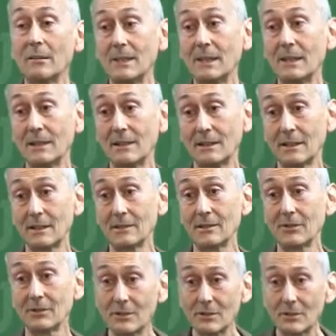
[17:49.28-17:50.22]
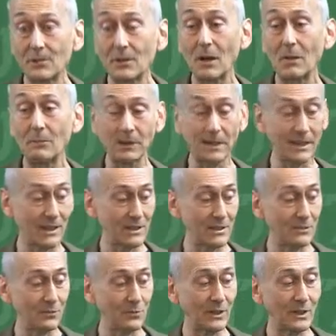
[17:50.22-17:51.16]
immediately. So there's
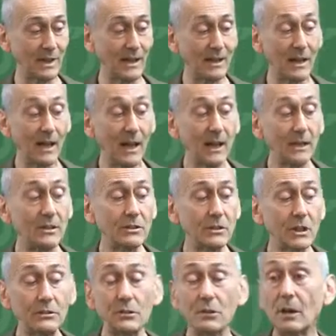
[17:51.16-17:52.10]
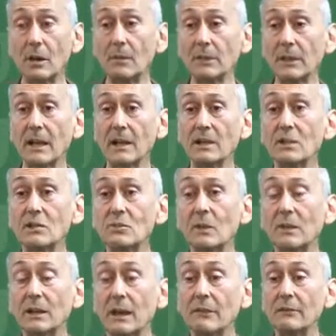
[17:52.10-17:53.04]
complications with data. There's also complications
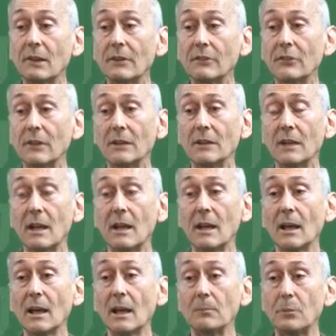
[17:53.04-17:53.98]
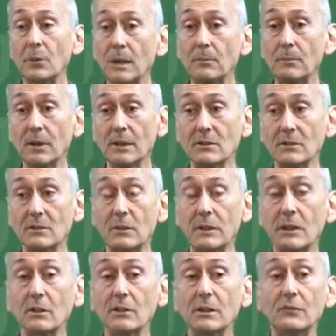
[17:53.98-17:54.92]
with unrefereed preprints. We
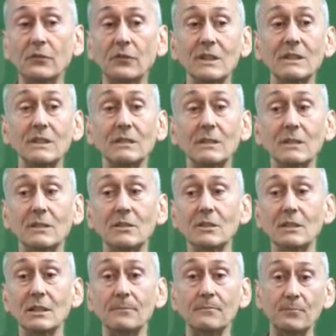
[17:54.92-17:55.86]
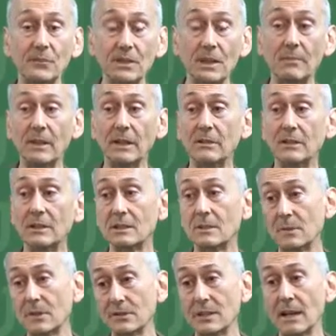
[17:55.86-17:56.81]
know that physicists and some other
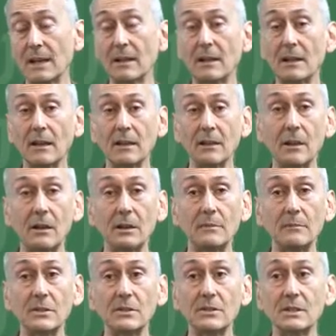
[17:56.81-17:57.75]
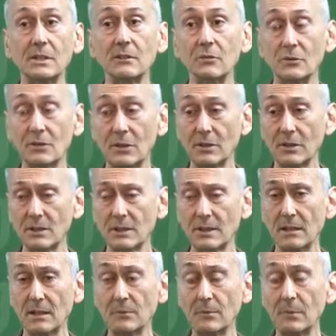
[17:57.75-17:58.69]
disciplines, economists and to a certain
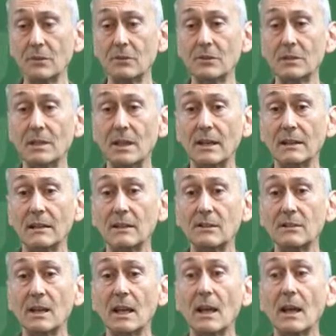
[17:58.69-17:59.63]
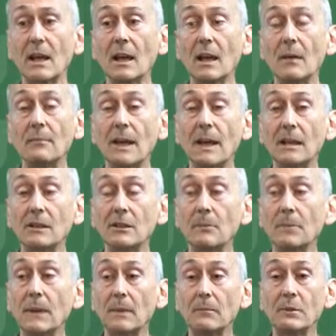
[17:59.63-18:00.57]
extent computer scientists, make their
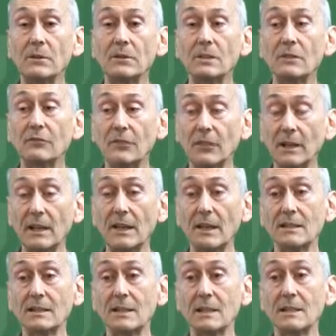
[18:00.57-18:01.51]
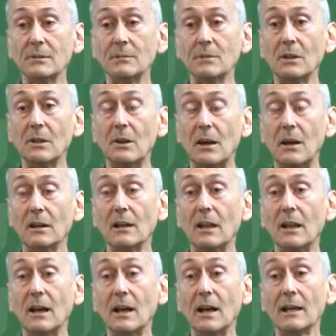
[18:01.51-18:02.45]
papers freely accessible
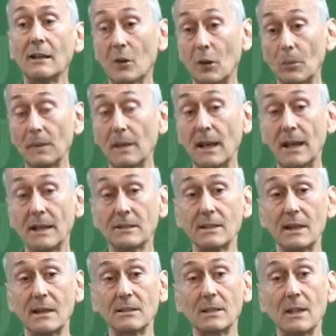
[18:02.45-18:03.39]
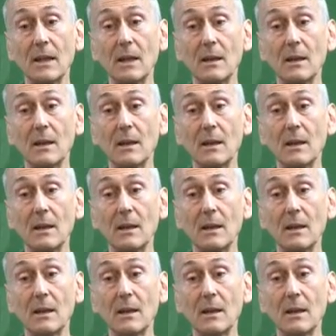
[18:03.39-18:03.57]
online, open access,